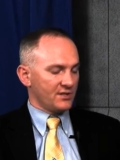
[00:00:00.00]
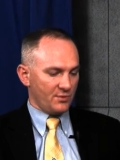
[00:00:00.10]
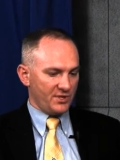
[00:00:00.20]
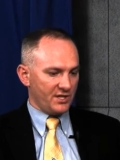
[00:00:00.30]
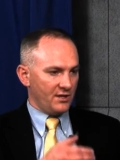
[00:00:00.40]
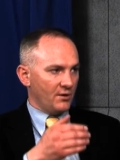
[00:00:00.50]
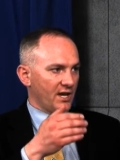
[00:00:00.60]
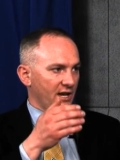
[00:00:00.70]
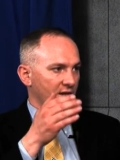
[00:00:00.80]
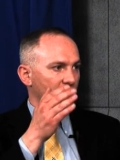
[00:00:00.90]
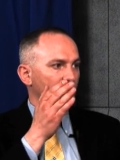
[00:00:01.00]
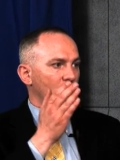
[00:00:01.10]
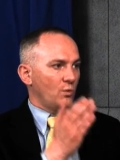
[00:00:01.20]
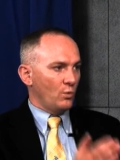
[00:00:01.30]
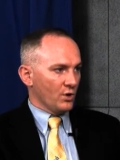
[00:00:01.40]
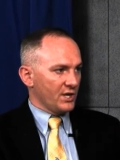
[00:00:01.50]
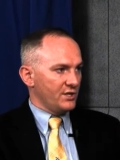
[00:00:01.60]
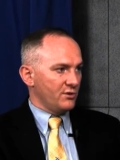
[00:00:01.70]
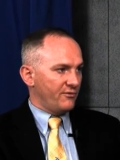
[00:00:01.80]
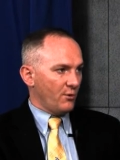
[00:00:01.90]
So we said, okay, we're going to
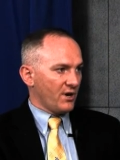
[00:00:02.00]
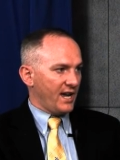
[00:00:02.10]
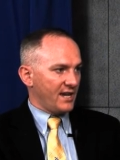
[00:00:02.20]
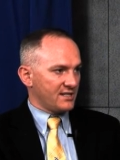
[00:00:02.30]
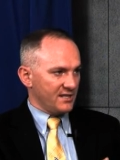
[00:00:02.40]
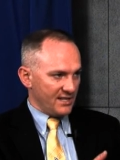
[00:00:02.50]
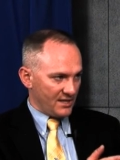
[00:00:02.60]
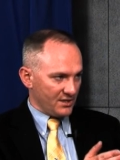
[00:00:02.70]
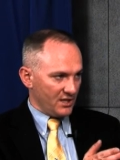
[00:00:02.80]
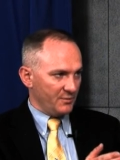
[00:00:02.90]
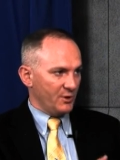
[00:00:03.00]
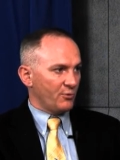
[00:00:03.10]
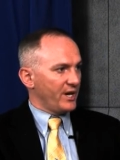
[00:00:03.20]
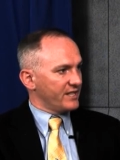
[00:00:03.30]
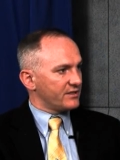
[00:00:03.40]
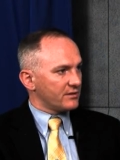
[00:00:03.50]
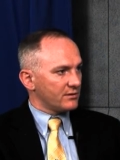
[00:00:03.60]
do a forecast and it's actually going to be right.